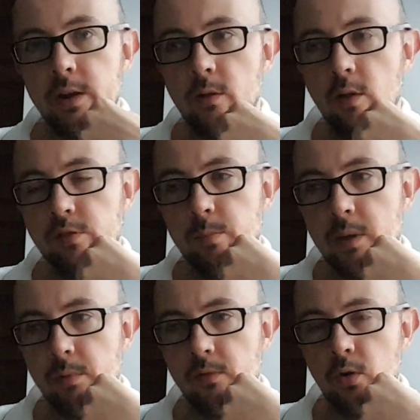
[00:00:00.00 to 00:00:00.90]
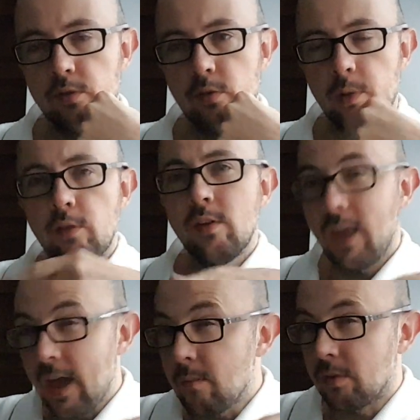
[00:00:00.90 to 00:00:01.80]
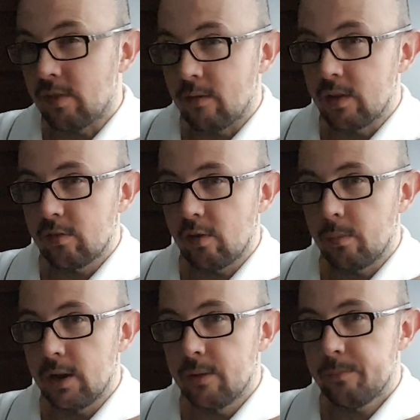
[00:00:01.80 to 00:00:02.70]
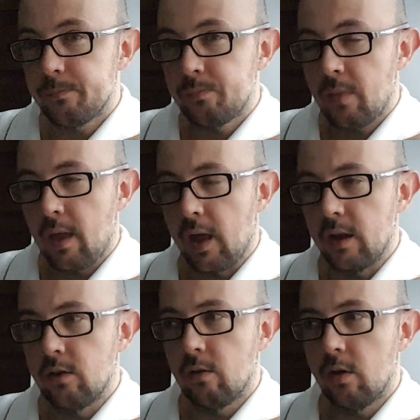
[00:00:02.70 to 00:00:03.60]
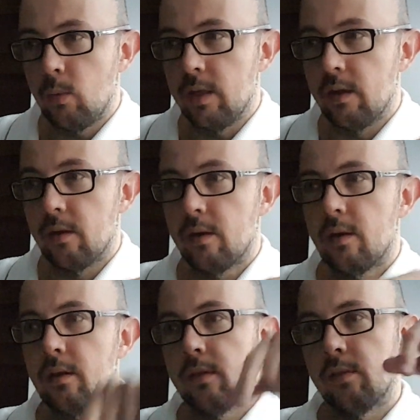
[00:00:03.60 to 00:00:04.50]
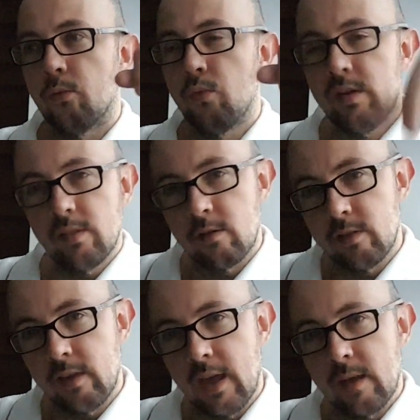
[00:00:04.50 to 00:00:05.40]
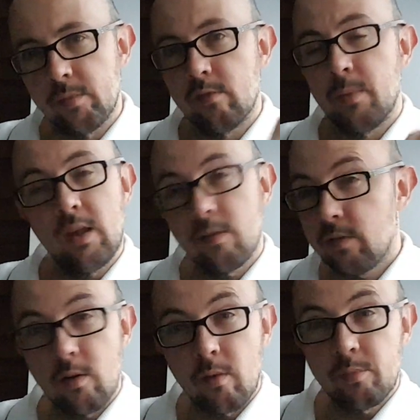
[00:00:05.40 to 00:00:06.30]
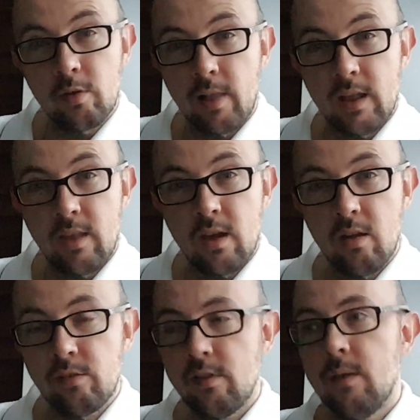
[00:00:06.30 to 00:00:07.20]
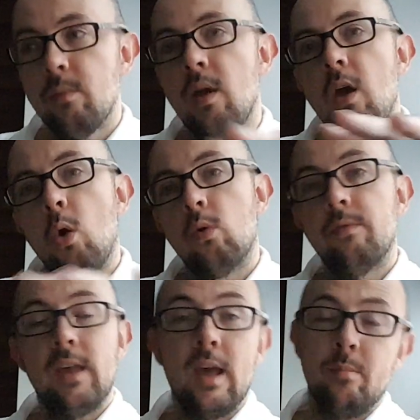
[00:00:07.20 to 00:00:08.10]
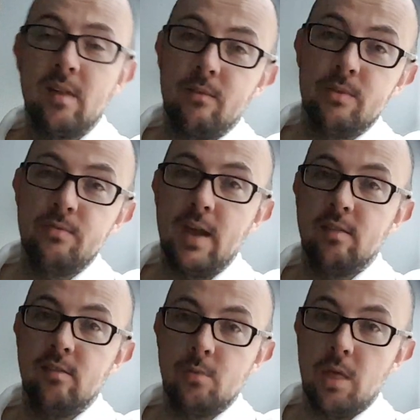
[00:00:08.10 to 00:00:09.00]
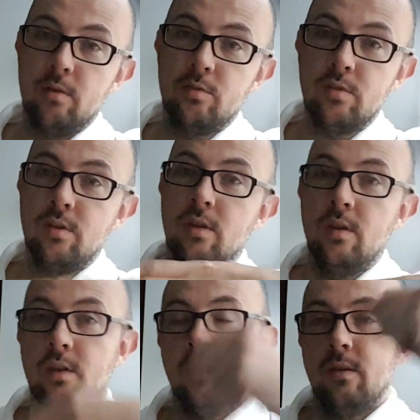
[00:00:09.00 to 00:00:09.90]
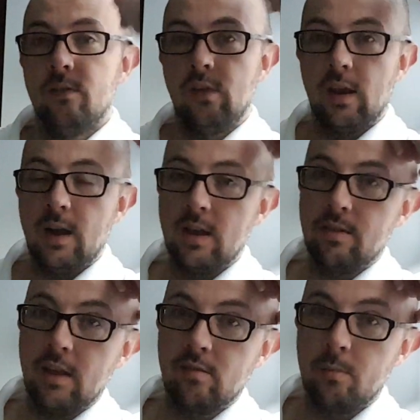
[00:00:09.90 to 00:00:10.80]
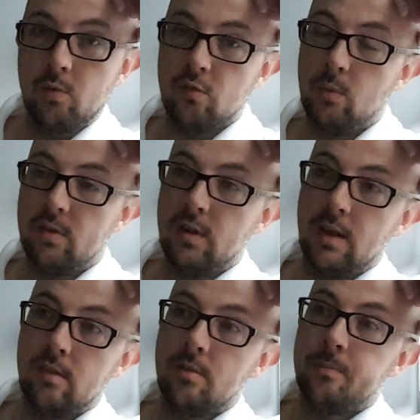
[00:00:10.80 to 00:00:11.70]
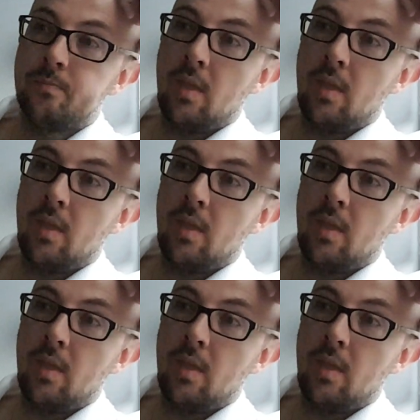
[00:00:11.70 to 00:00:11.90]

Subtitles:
I know lots of people have gone into insomnia. Lots of gamers have insomnia, and I don't know whether the reason they're into games is because they're up so late and they can't sleep, or if the games have an effect. It's one of those chicken and egg things. I'm not sure which it is.